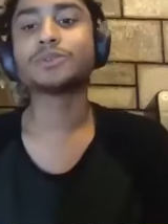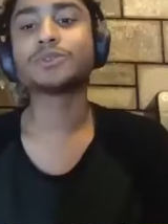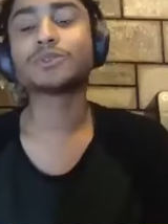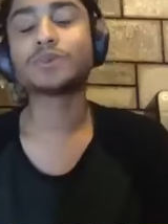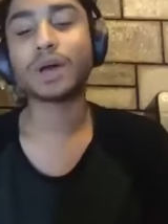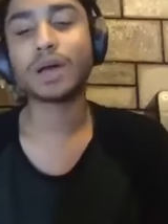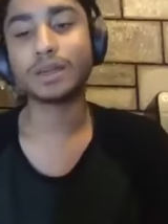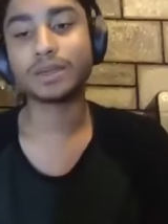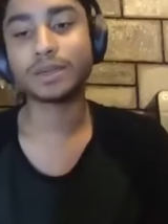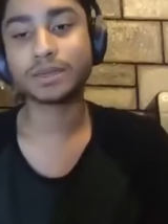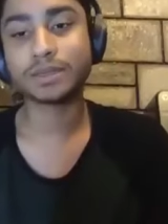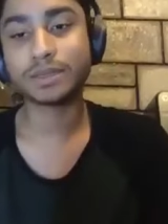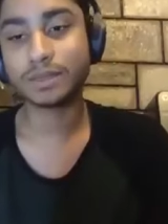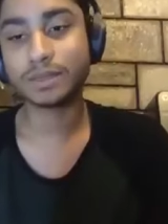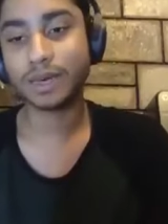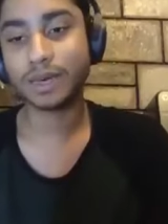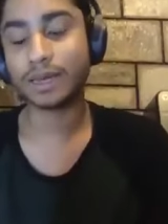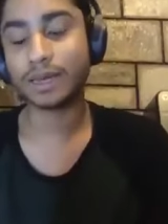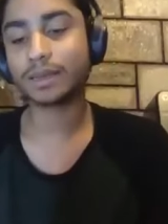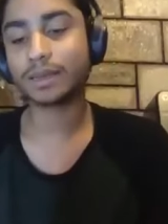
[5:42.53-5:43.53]
to
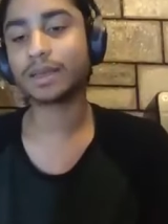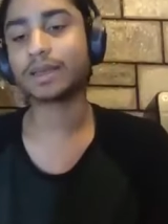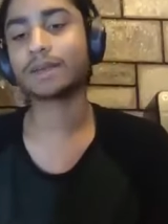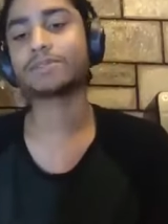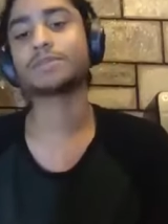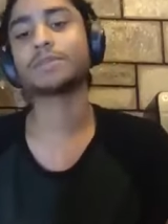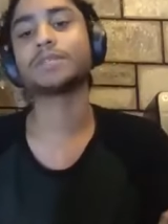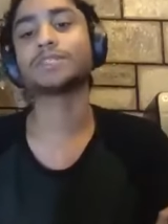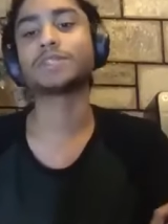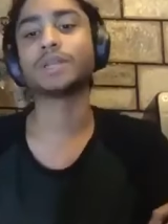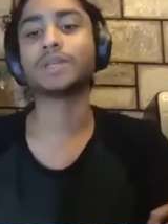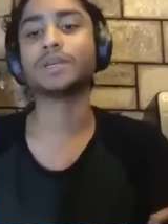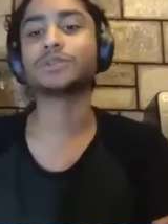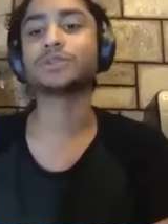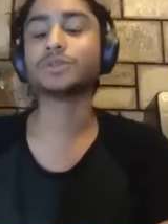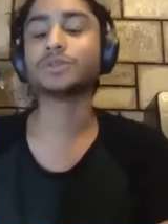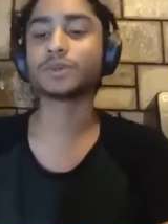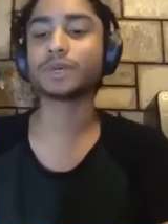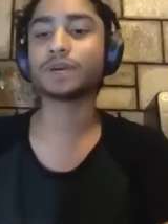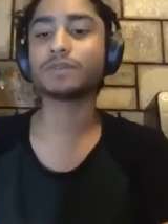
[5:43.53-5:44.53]
understand government
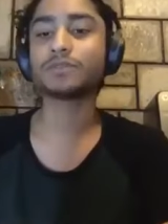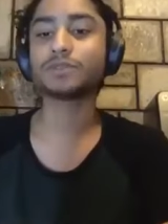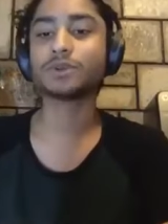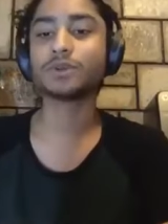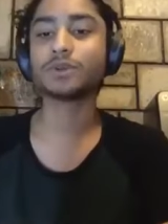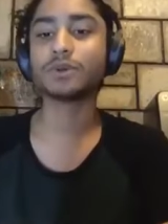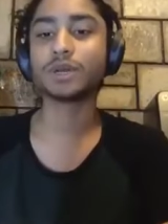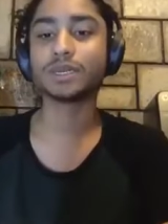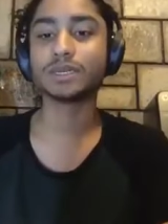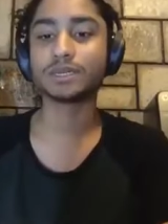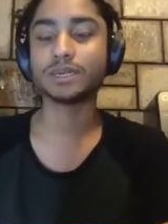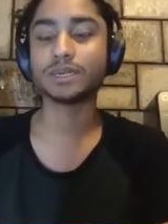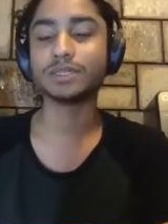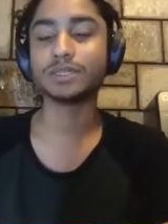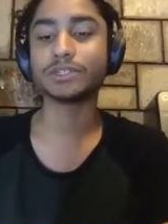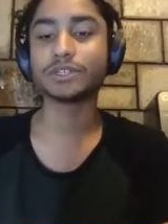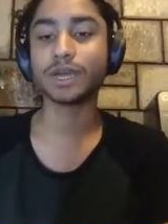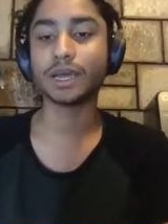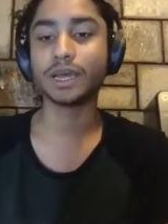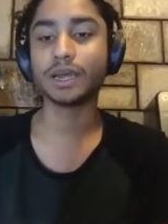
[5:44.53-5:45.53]
relations, you have to look at
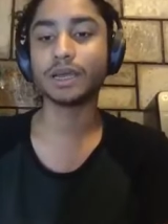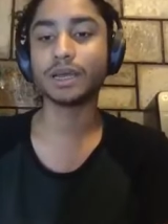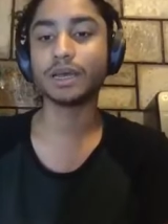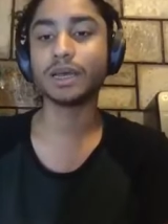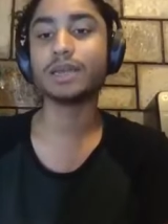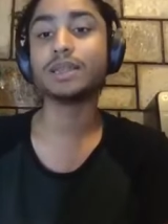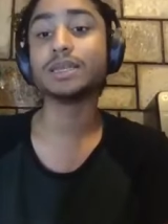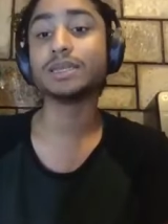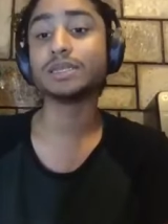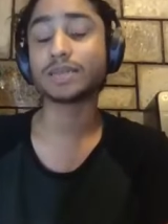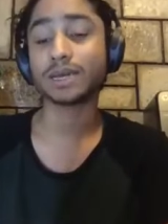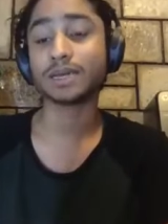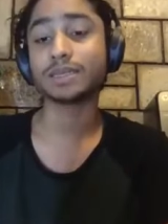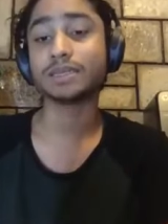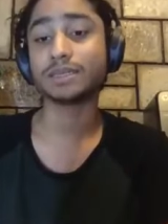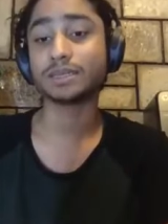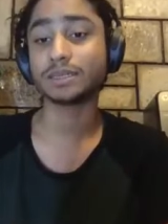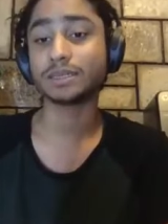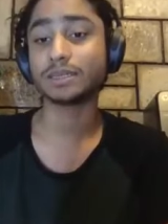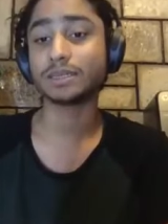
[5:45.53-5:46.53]
Israel and the
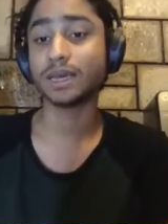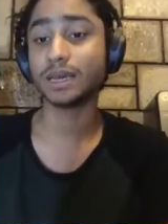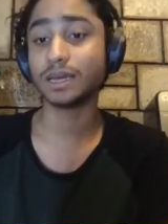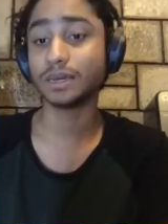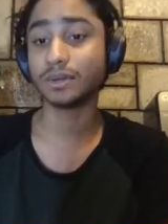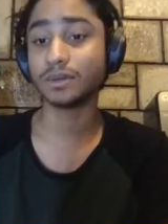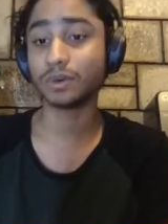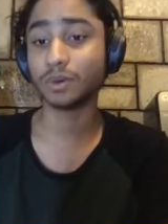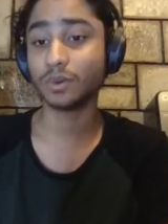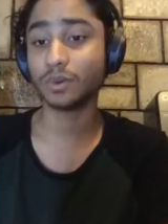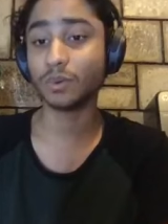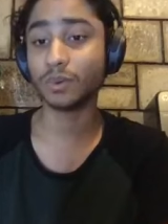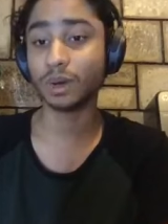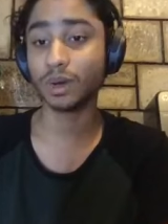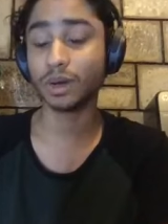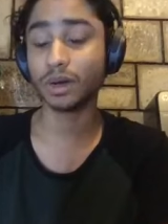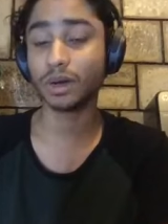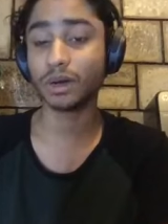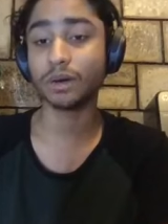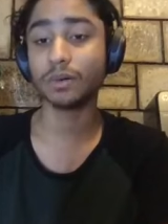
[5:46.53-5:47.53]
tactics and
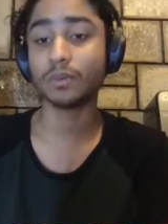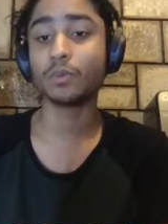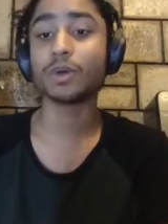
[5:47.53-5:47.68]
uh,